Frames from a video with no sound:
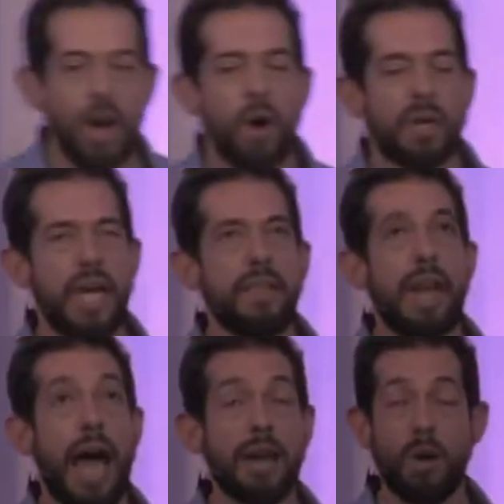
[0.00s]
okay,
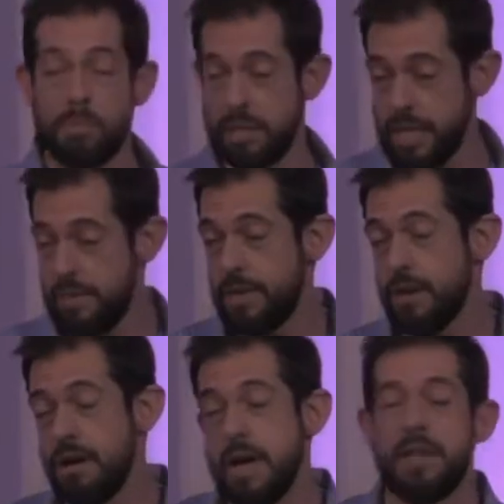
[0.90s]
that I don't believe there
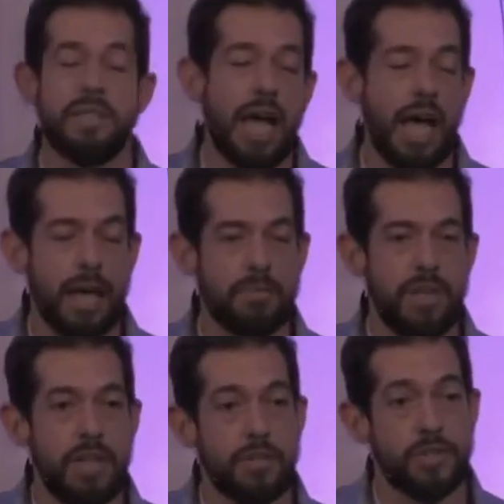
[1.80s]
are end times.
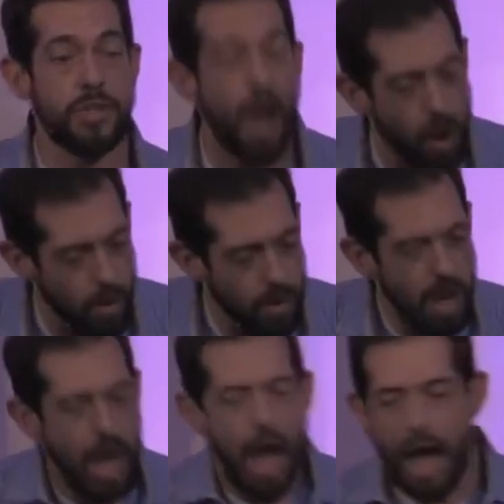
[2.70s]
And so,
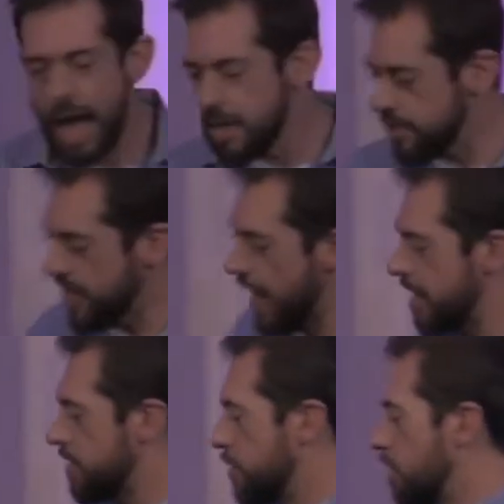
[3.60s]
I
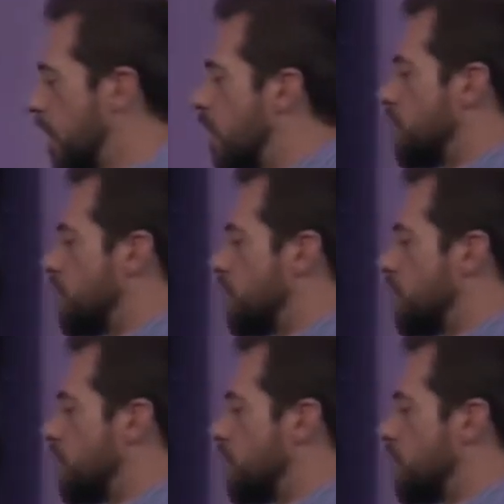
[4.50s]
decided to go